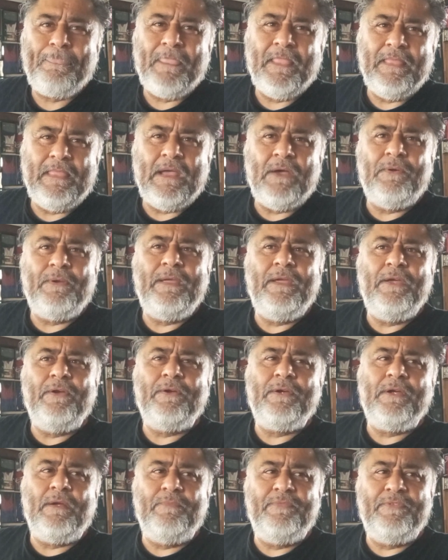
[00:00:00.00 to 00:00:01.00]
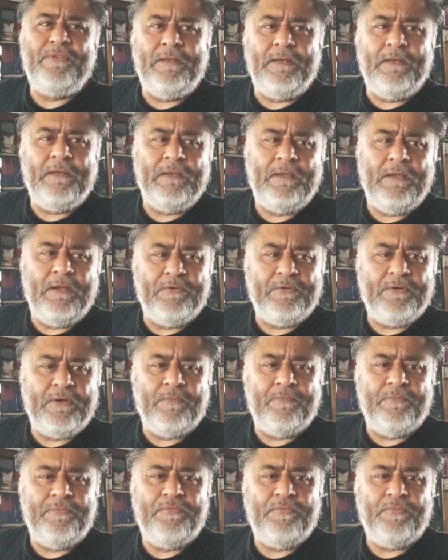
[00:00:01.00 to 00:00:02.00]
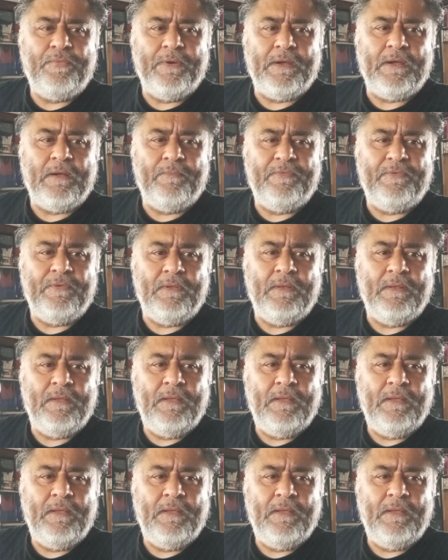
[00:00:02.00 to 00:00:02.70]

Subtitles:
Now, here comes where it comes in.